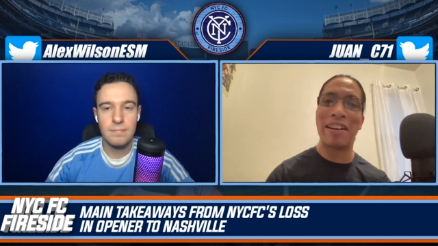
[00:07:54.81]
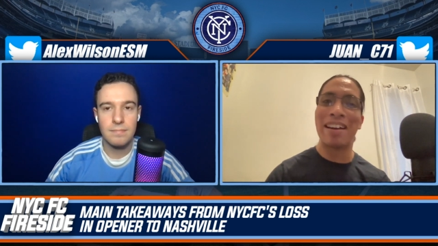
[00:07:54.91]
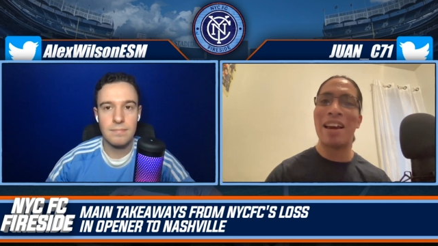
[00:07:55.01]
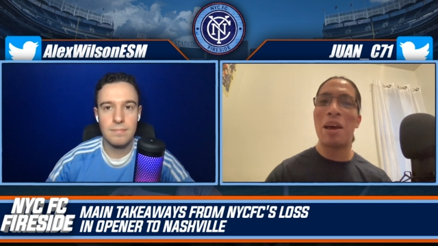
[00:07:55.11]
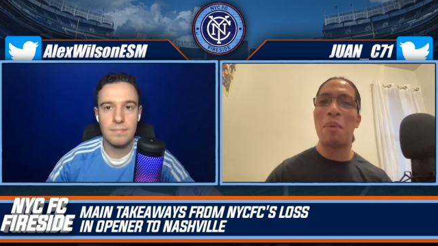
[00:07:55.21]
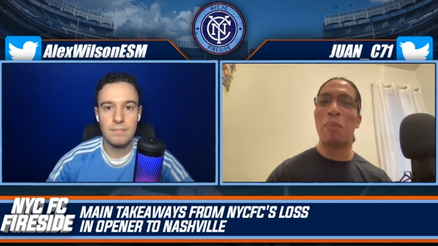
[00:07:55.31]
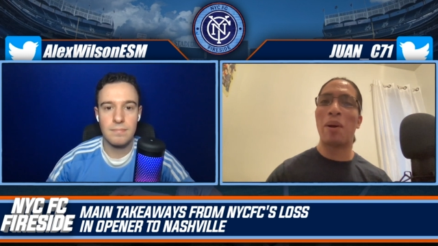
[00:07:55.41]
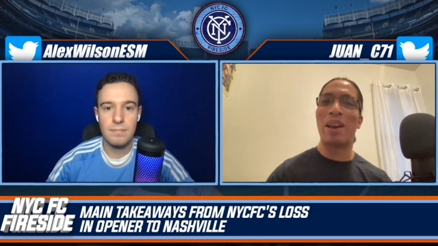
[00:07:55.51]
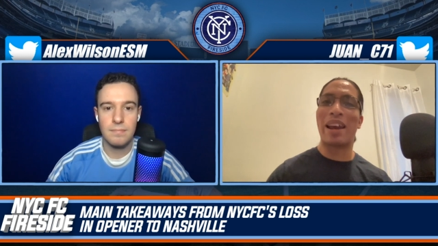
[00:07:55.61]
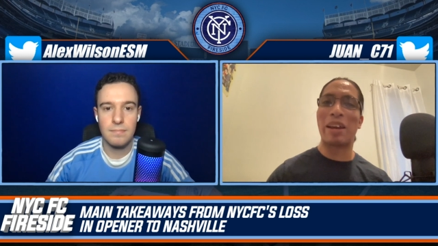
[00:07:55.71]
Speaker 1: but like you
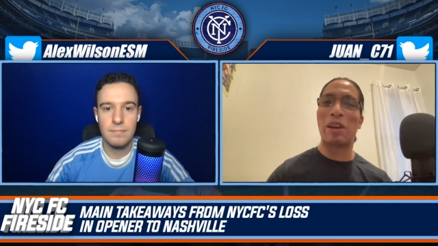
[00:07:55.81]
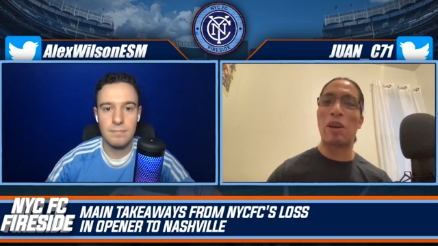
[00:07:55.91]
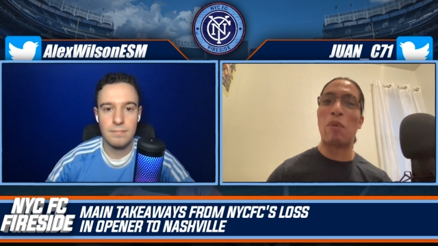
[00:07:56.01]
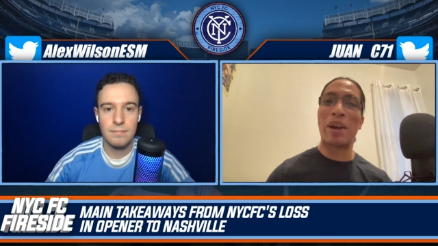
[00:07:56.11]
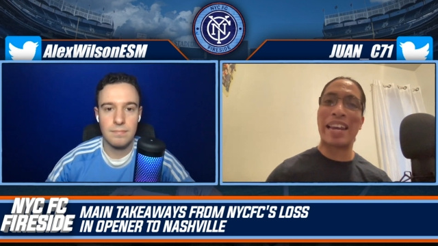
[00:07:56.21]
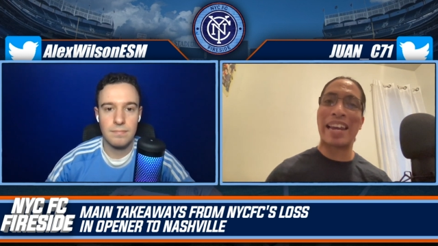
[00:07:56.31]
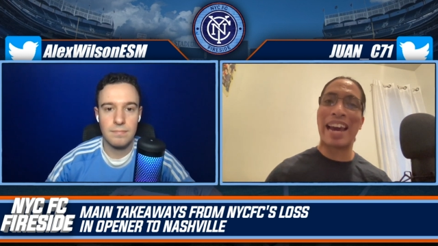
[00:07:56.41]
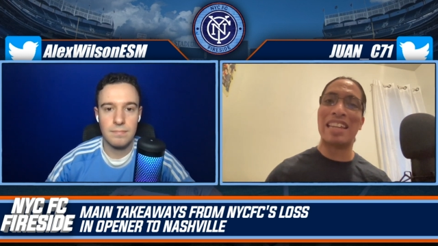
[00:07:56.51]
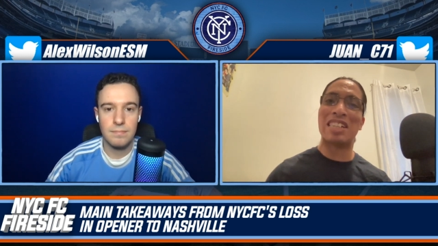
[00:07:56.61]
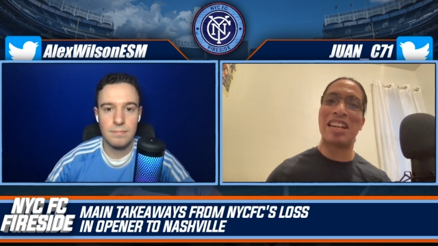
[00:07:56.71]
know, when he had the
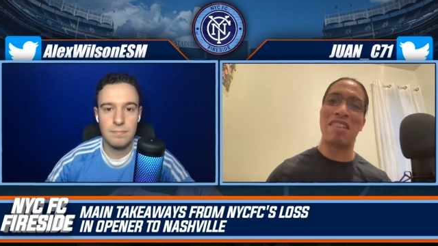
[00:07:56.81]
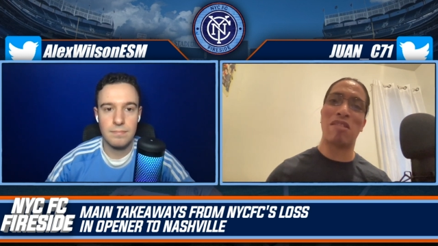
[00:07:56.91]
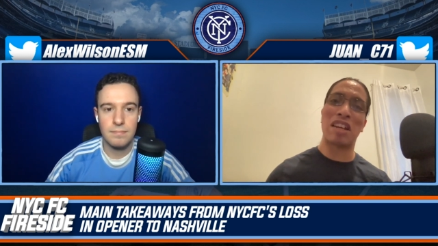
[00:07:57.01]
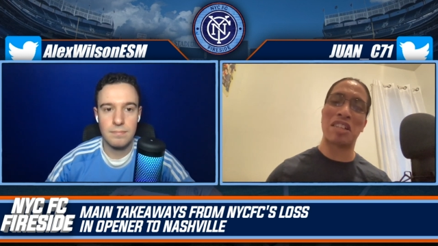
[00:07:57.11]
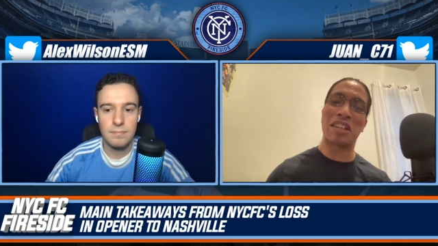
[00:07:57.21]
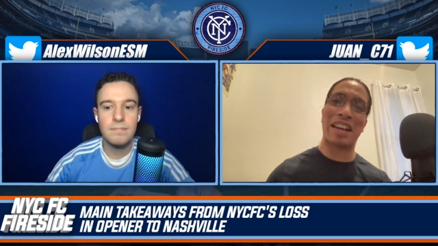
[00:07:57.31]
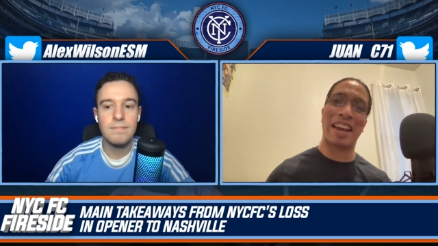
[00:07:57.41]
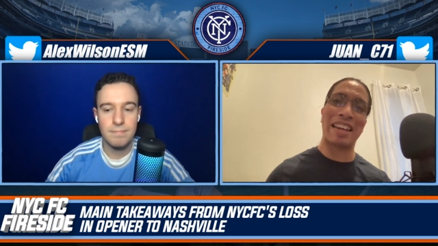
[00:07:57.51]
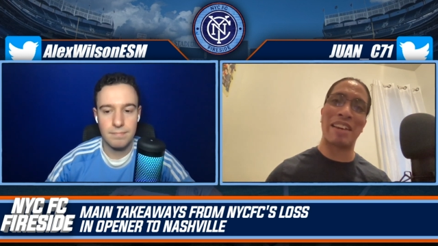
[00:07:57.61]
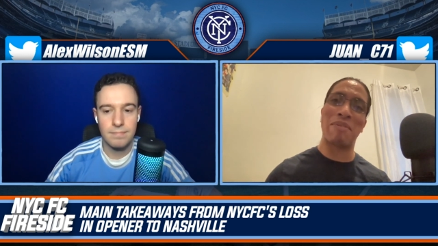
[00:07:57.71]
chance to actually like give him
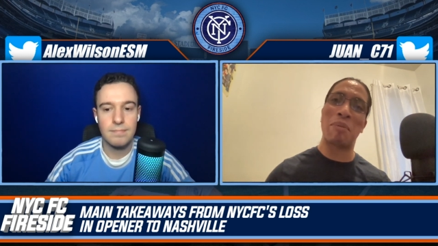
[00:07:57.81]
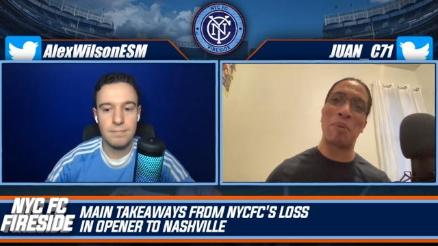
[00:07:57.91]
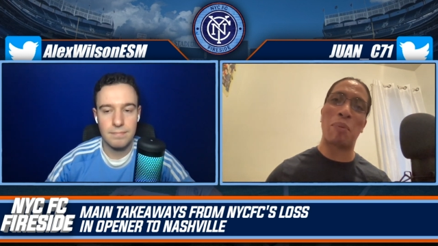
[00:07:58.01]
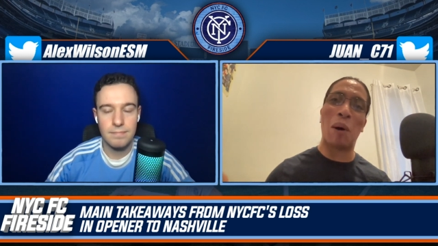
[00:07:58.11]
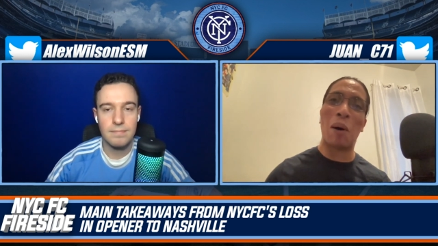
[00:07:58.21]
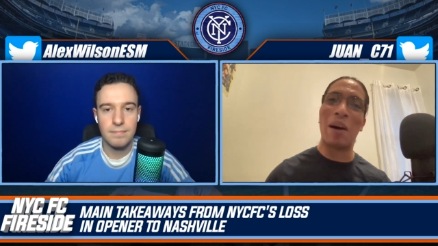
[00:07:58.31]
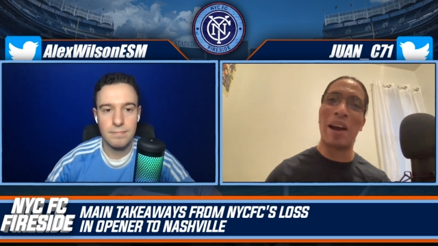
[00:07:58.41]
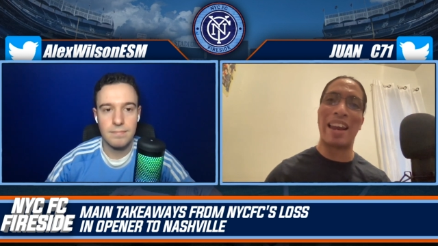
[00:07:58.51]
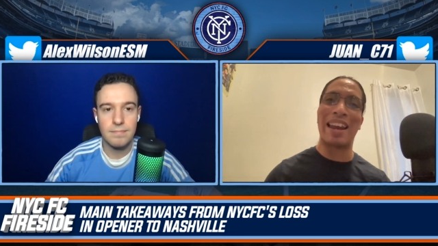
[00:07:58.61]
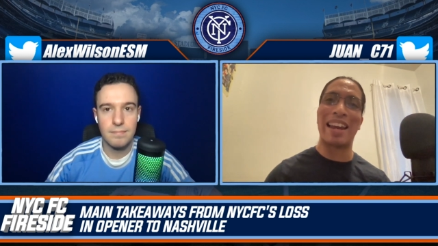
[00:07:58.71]
the ball and like
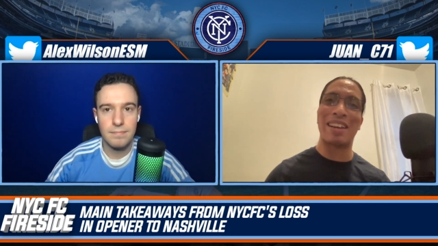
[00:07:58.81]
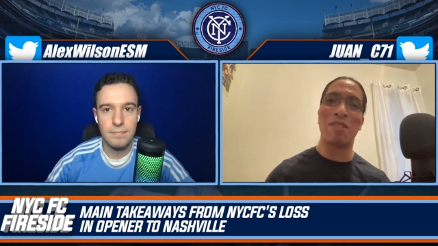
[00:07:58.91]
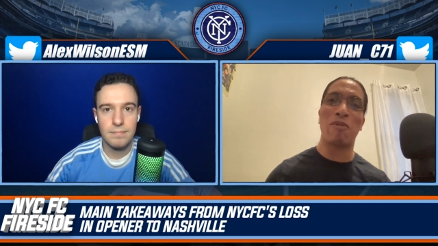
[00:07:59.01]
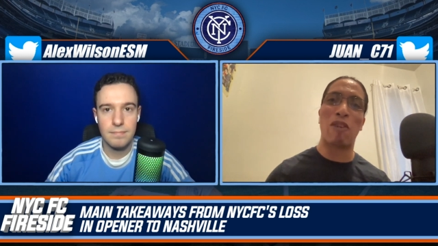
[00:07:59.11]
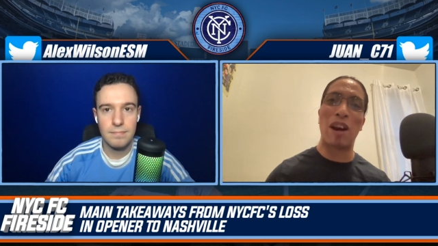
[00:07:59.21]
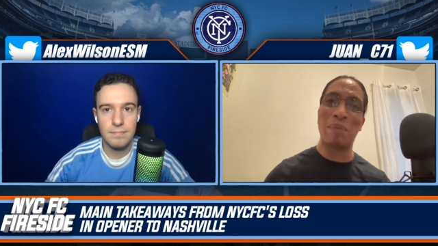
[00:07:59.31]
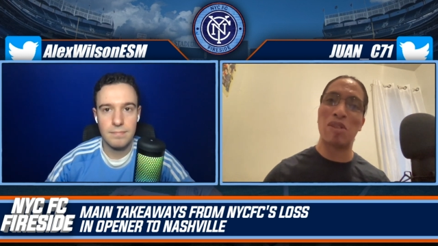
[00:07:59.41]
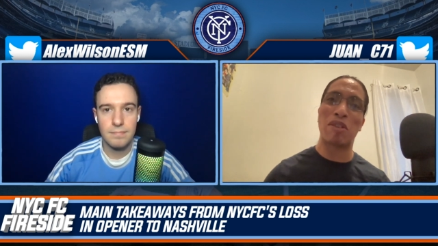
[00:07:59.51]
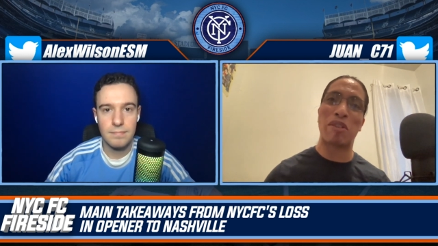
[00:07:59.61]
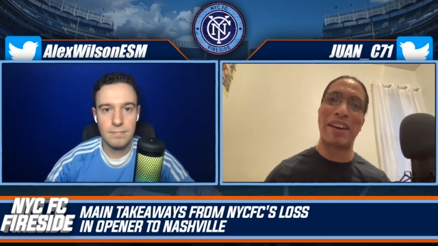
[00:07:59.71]
for him to create a
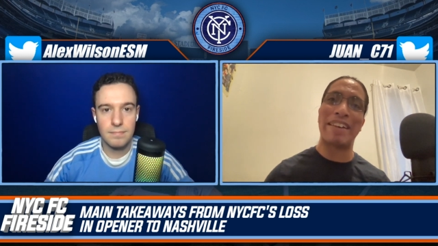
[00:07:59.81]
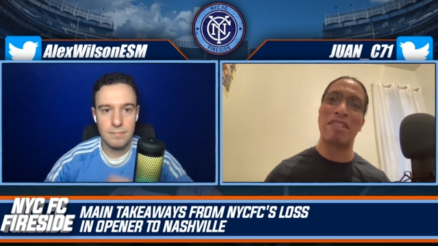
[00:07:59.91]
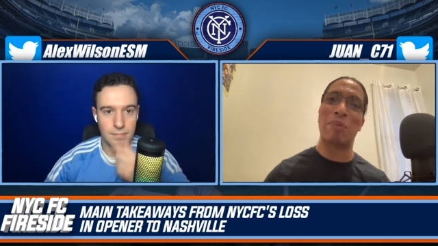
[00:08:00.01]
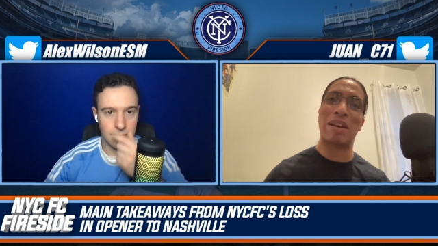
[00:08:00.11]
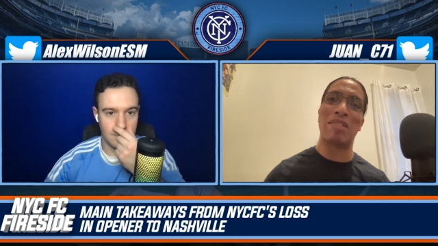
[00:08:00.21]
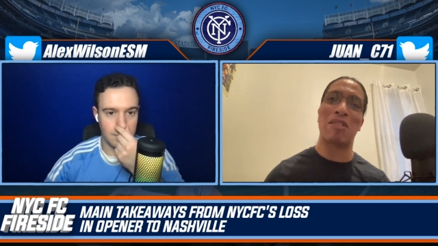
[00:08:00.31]
space or create a